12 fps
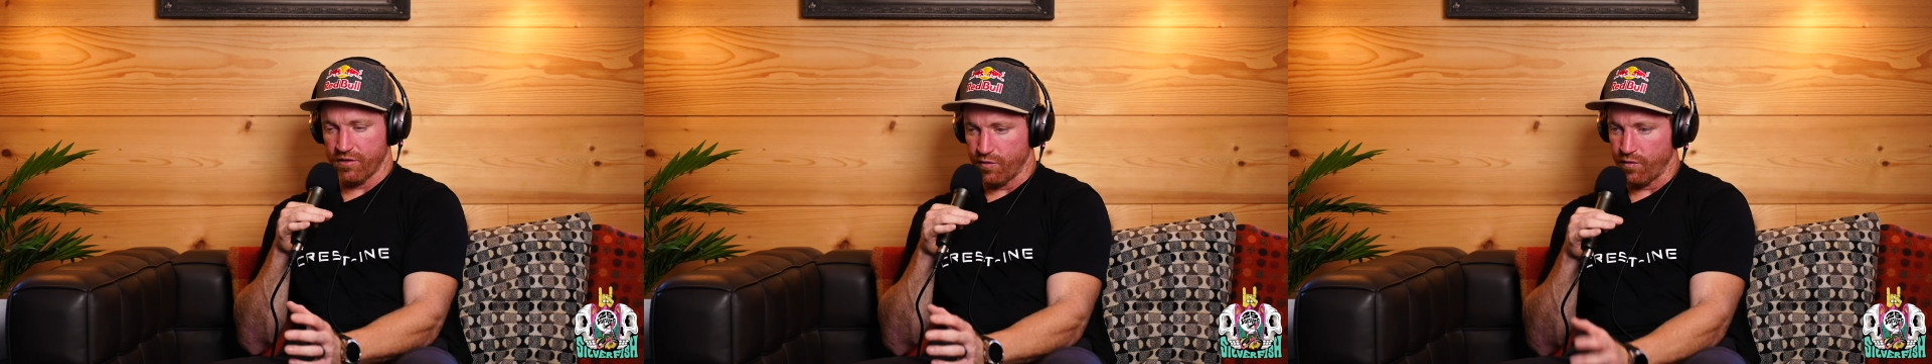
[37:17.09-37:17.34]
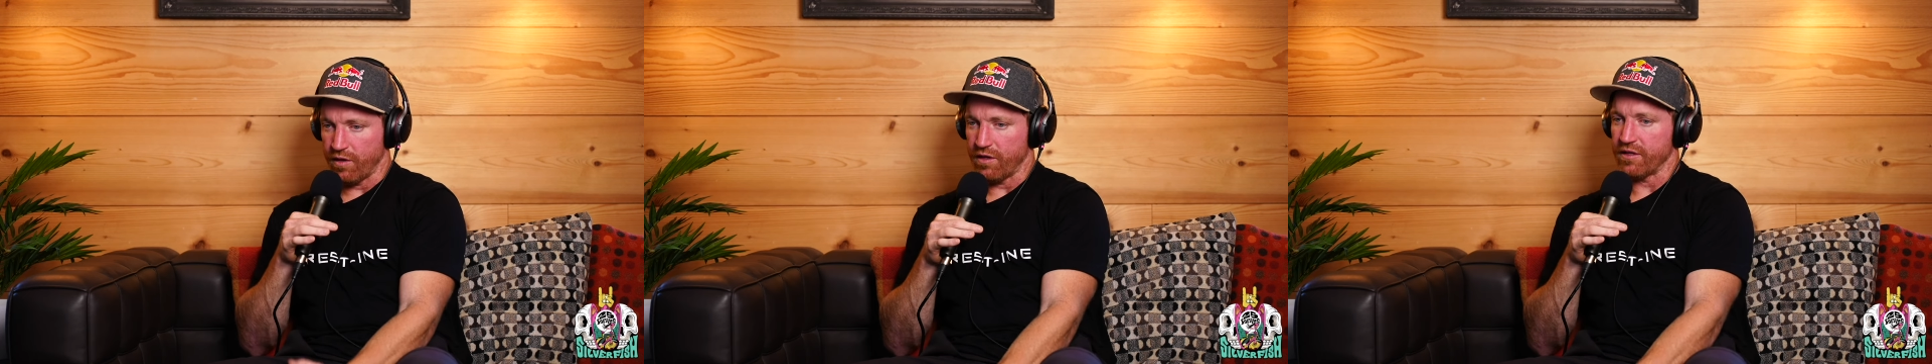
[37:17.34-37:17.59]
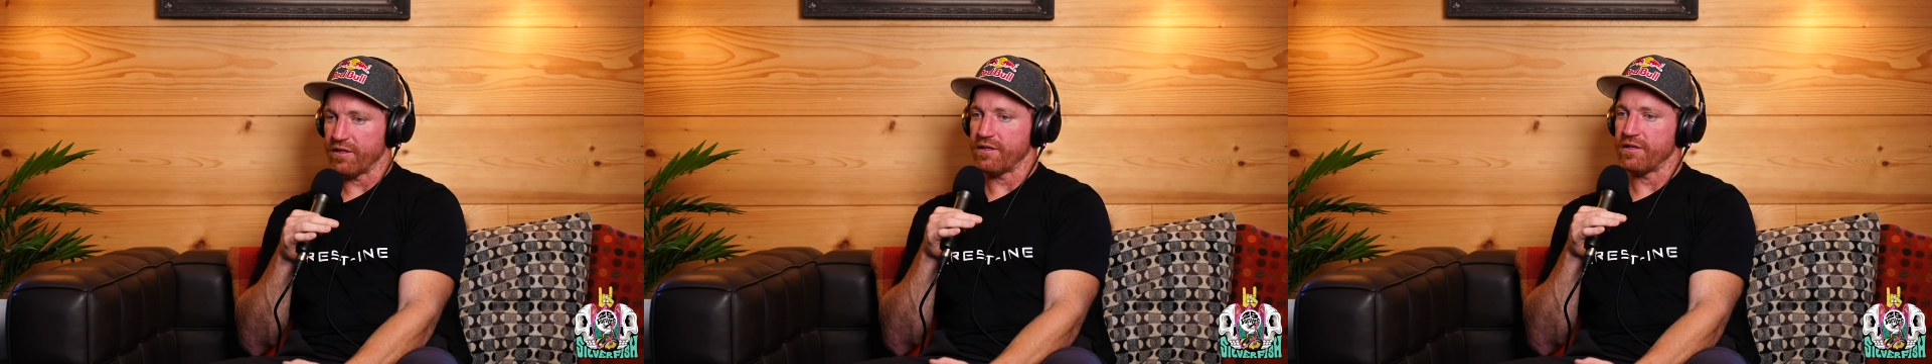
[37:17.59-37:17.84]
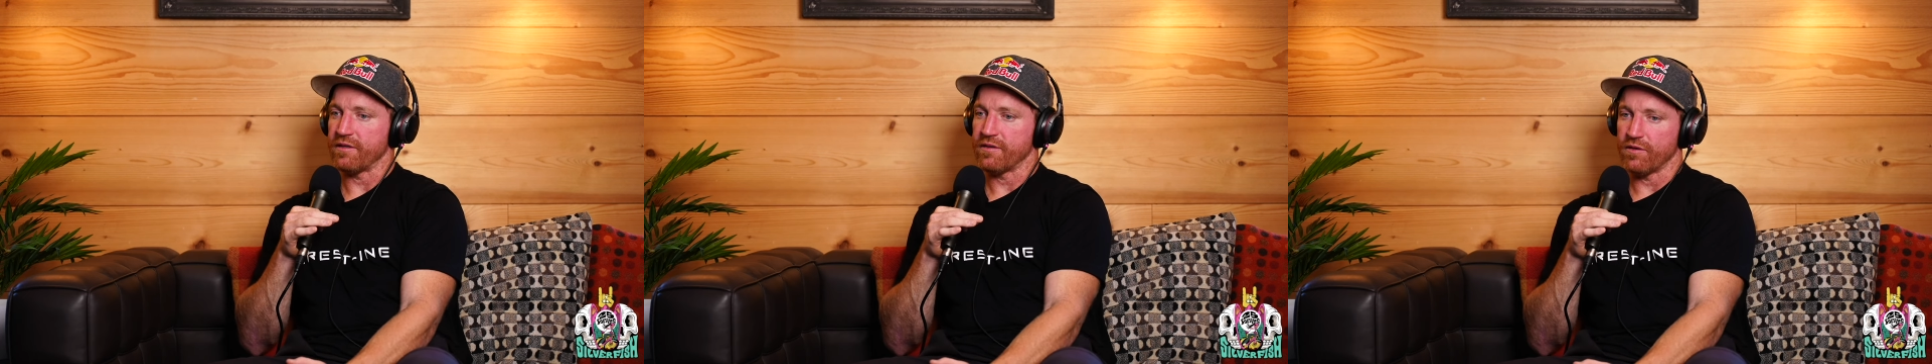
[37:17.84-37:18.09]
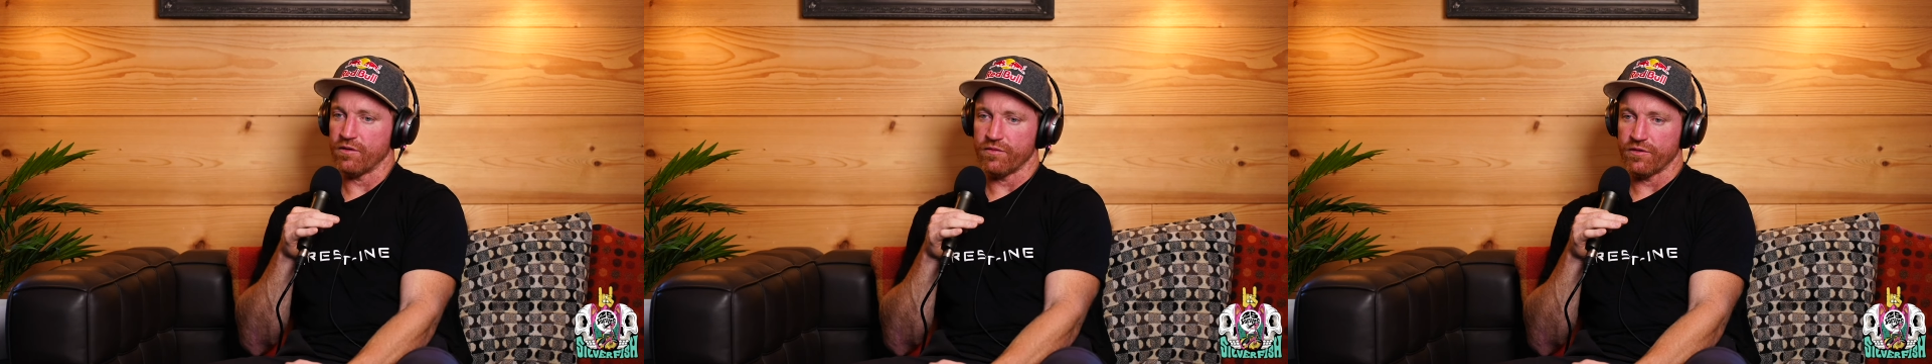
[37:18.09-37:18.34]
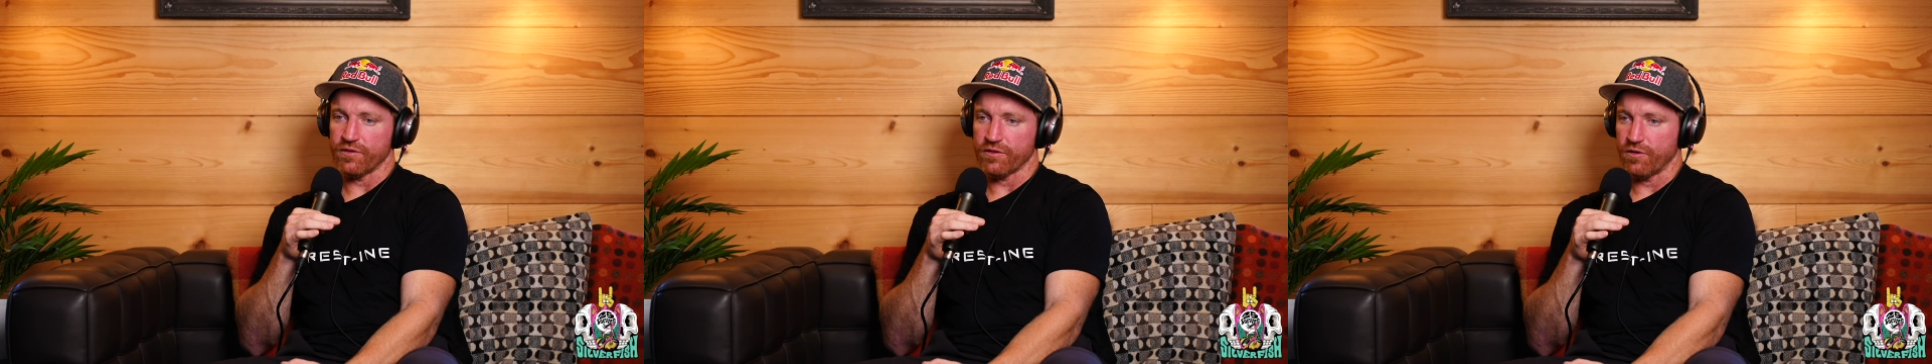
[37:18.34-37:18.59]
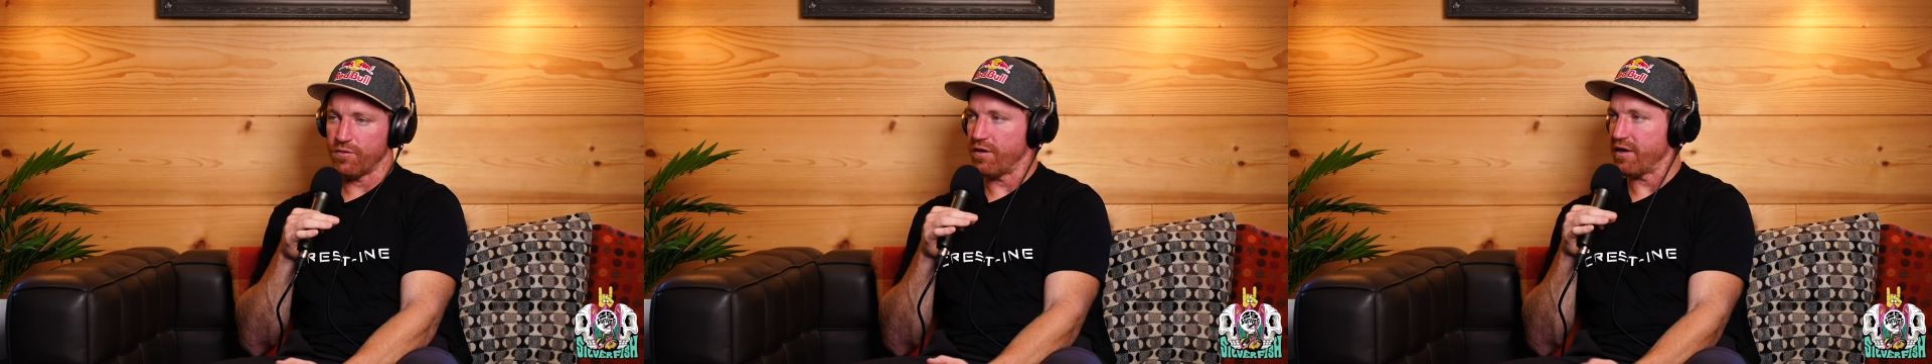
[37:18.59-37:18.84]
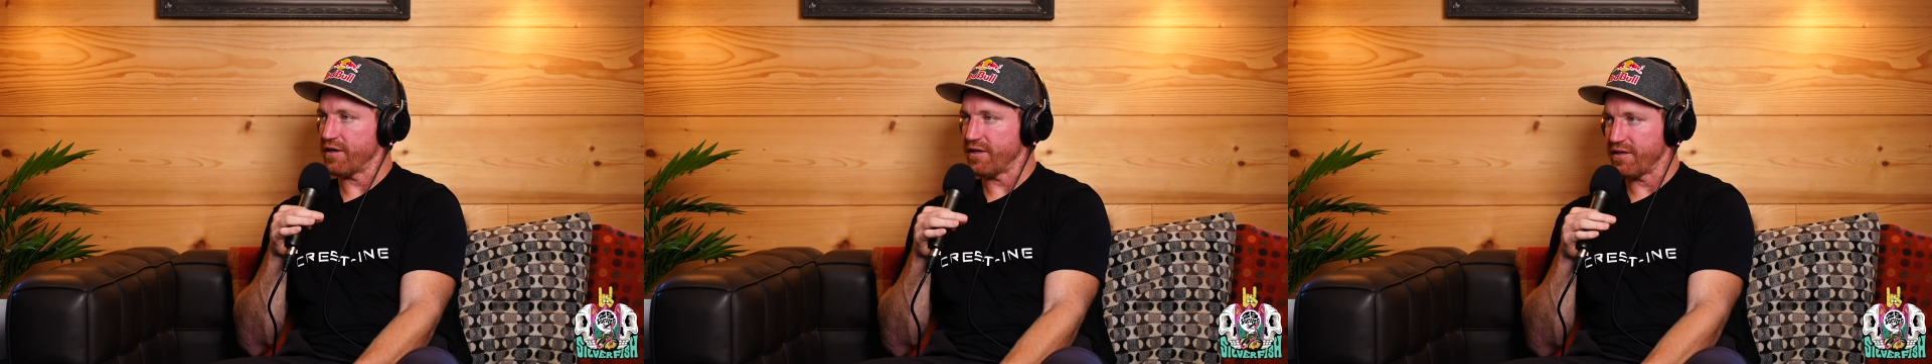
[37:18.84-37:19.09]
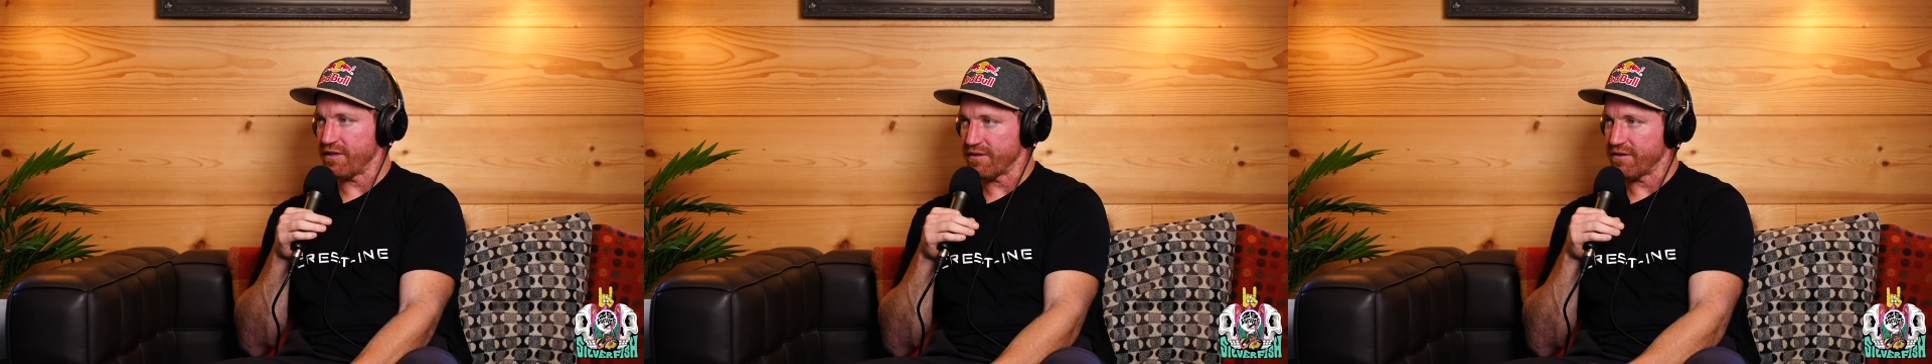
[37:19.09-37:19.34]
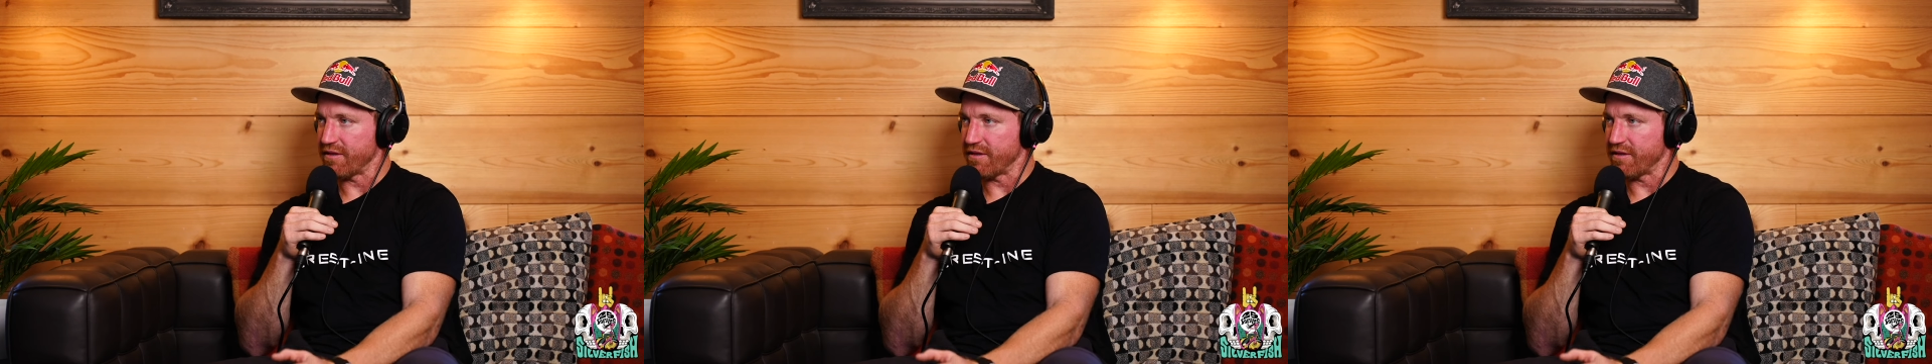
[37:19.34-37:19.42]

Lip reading: quality over quantity.